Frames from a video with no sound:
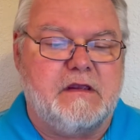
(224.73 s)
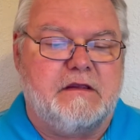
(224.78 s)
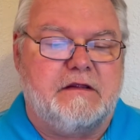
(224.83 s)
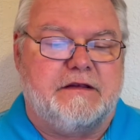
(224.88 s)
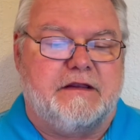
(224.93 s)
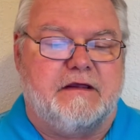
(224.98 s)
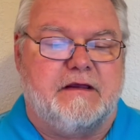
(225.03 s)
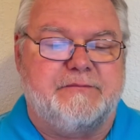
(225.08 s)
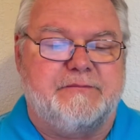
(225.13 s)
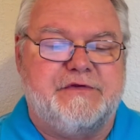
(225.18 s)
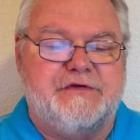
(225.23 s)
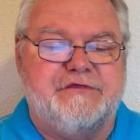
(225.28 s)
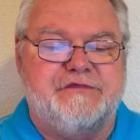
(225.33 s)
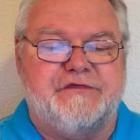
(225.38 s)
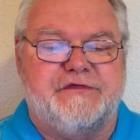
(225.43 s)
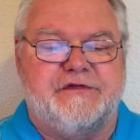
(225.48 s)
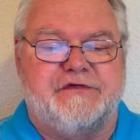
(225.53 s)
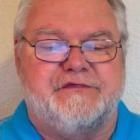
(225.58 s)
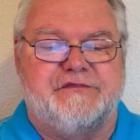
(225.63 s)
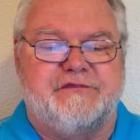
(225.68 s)
Now, I'm
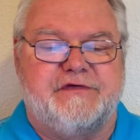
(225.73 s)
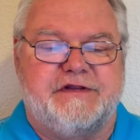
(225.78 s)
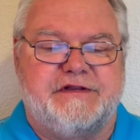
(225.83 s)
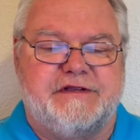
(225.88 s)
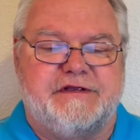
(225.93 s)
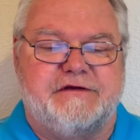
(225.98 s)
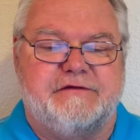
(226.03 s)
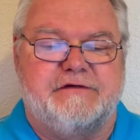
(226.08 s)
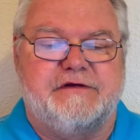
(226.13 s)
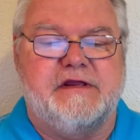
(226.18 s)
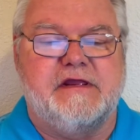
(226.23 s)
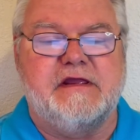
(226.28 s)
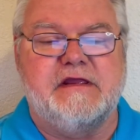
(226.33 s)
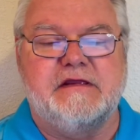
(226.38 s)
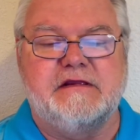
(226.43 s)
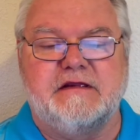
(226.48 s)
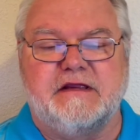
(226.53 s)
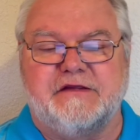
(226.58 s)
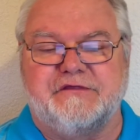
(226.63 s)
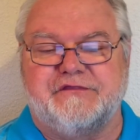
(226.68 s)
using this video
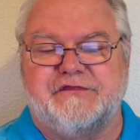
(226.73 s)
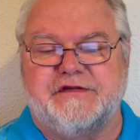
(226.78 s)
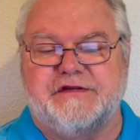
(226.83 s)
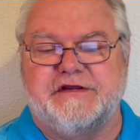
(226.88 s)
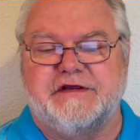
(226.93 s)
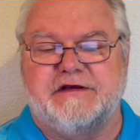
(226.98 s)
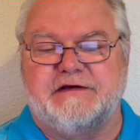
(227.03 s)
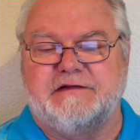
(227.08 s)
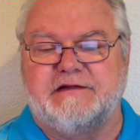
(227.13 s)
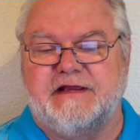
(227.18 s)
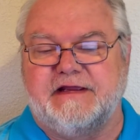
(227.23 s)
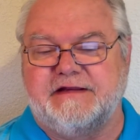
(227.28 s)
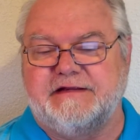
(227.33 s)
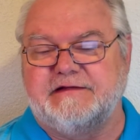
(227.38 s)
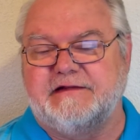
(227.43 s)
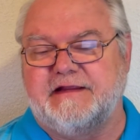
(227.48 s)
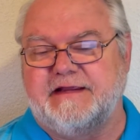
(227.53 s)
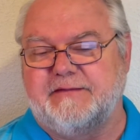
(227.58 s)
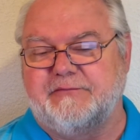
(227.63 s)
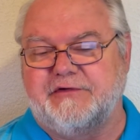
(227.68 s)
as the young lady
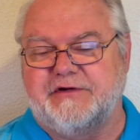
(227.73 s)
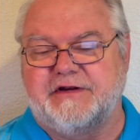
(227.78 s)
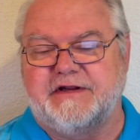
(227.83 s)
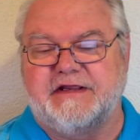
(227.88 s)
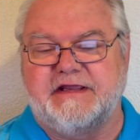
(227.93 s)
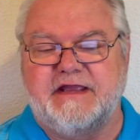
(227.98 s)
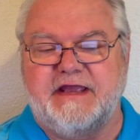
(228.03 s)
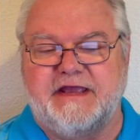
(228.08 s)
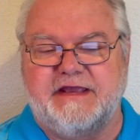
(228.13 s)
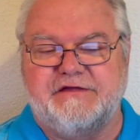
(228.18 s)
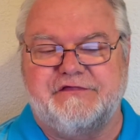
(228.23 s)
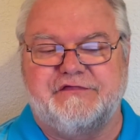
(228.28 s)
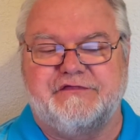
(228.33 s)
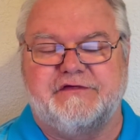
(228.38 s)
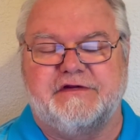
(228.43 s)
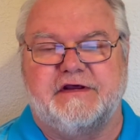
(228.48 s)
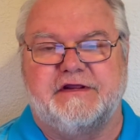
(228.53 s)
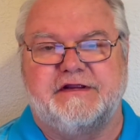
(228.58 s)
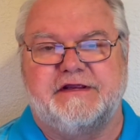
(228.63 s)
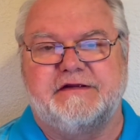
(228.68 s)
labeled it a case
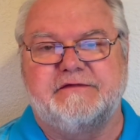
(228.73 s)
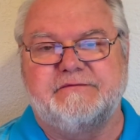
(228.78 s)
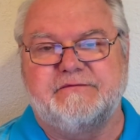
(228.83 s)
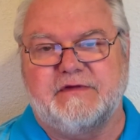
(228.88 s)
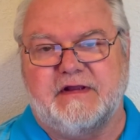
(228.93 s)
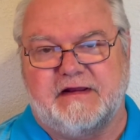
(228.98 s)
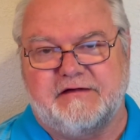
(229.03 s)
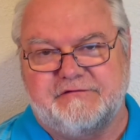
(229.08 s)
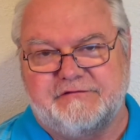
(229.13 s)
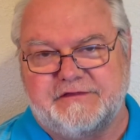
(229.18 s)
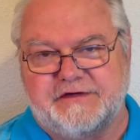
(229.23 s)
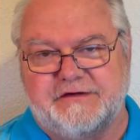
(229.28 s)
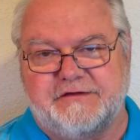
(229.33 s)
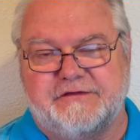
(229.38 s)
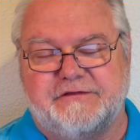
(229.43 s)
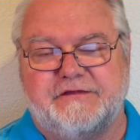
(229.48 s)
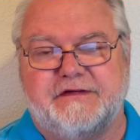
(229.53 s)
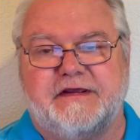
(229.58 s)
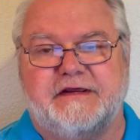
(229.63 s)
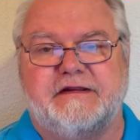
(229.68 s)
study. I
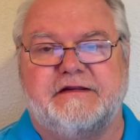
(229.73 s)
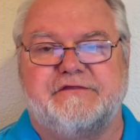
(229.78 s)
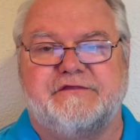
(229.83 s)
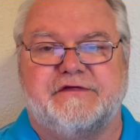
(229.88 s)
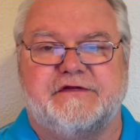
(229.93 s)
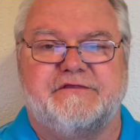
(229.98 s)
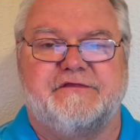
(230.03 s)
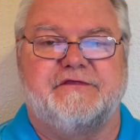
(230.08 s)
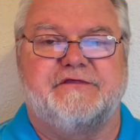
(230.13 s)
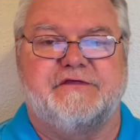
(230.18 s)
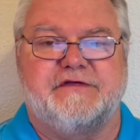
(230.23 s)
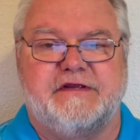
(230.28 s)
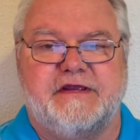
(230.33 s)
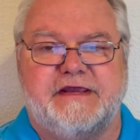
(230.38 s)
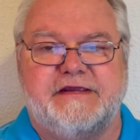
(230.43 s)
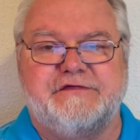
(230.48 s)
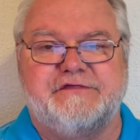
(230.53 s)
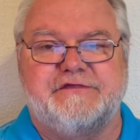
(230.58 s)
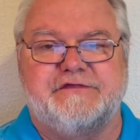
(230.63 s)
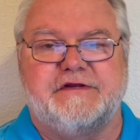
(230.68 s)
figured that since it's a
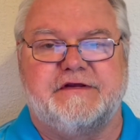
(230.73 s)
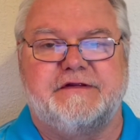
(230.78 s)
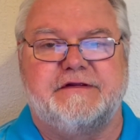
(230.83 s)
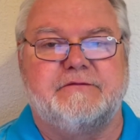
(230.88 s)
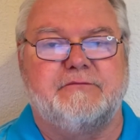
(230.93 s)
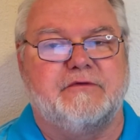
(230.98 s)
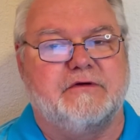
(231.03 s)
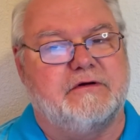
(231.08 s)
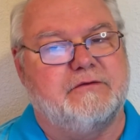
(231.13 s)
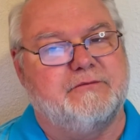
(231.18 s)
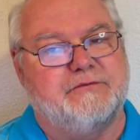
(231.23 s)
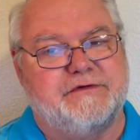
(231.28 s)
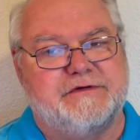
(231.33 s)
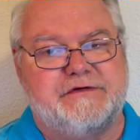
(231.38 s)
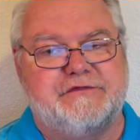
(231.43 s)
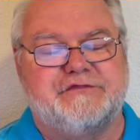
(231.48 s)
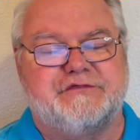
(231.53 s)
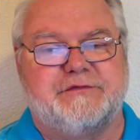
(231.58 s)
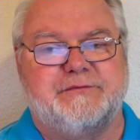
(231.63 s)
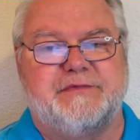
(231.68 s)
case study, well, we
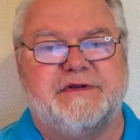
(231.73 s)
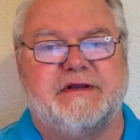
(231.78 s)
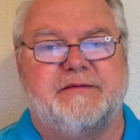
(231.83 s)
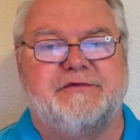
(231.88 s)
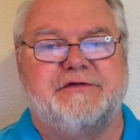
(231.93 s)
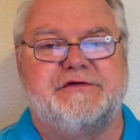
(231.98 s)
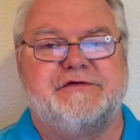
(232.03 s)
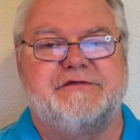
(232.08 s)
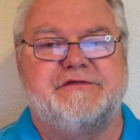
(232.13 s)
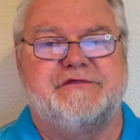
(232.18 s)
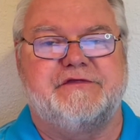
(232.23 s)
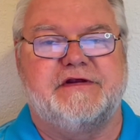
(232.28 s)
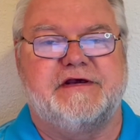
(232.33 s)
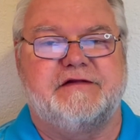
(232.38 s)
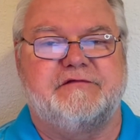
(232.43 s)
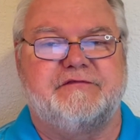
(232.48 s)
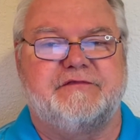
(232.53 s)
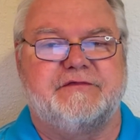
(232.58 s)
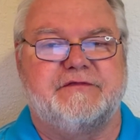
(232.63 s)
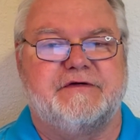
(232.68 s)
should be able to use
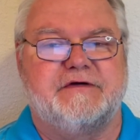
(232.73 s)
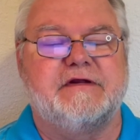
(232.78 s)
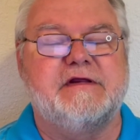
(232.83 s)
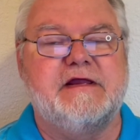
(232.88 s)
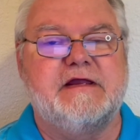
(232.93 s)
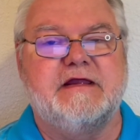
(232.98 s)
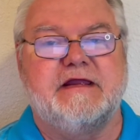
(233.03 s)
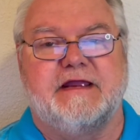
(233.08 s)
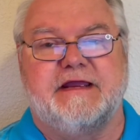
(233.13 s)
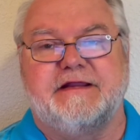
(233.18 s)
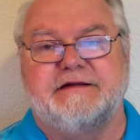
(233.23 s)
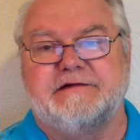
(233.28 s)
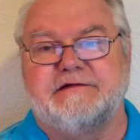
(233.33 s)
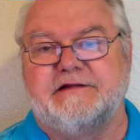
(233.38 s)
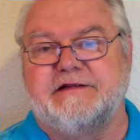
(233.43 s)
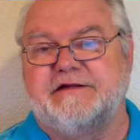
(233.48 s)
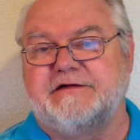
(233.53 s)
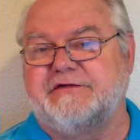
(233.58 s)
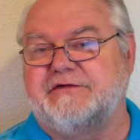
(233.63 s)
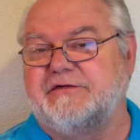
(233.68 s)
that for
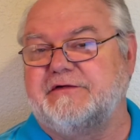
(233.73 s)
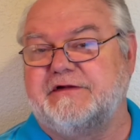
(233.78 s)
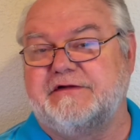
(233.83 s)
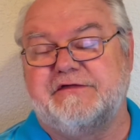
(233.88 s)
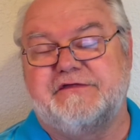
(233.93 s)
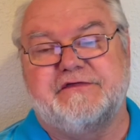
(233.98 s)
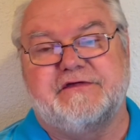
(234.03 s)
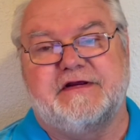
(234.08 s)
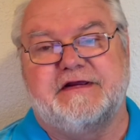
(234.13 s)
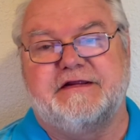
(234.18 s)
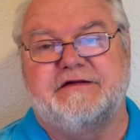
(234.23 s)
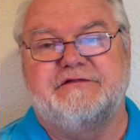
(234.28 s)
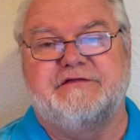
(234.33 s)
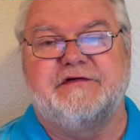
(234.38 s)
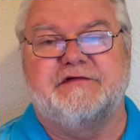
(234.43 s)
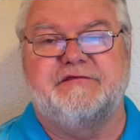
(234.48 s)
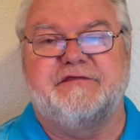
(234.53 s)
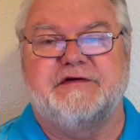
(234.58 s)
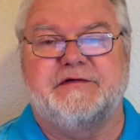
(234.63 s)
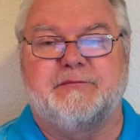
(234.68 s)
analytical and
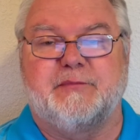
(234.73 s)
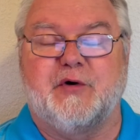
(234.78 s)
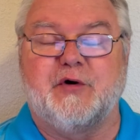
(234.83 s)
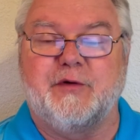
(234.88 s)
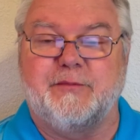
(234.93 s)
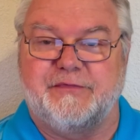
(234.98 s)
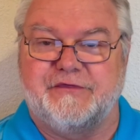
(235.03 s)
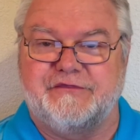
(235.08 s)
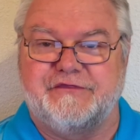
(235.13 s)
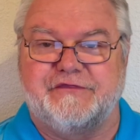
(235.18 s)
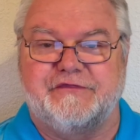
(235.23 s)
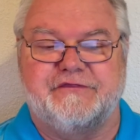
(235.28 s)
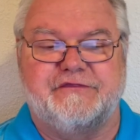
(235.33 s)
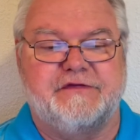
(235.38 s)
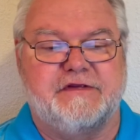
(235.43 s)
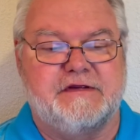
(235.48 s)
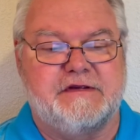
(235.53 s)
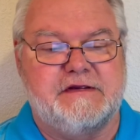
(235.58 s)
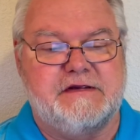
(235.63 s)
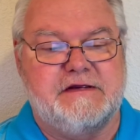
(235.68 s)
scientific
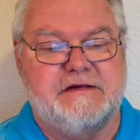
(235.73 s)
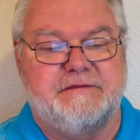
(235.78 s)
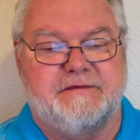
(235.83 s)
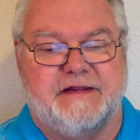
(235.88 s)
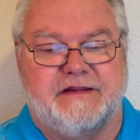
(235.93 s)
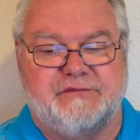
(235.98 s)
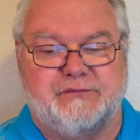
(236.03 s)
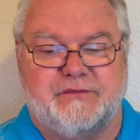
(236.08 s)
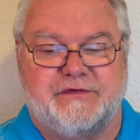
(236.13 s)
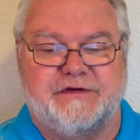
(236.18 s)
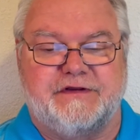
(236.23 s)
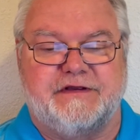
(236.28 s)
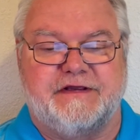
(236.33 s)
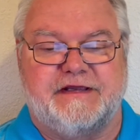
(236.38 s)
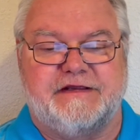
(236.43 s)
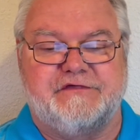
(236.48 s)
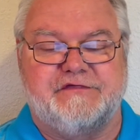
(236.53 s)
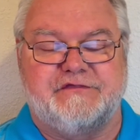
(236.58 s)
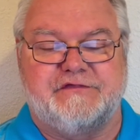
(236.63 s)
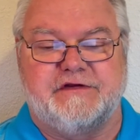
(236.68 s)
purposes. That's what a
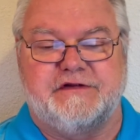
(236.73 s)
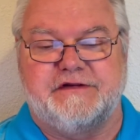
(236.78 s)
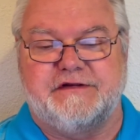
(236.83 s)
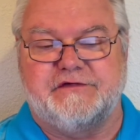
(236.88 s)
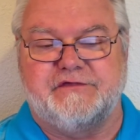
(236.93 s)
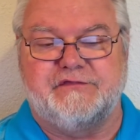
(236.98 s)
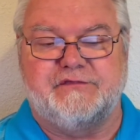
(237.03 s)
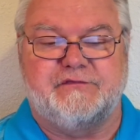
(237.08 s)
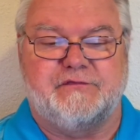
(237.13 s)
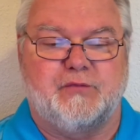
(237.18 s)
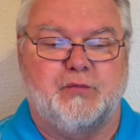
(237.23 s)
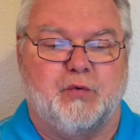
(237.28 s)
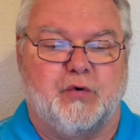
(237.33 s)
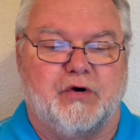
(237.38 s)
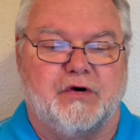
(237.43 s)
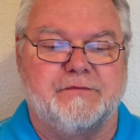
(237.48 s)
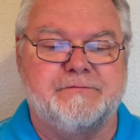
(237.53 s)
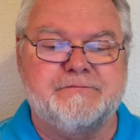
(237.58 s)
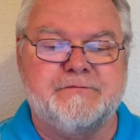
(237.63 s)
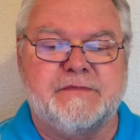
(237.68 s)
case study is
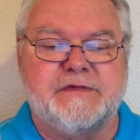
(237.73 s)
for.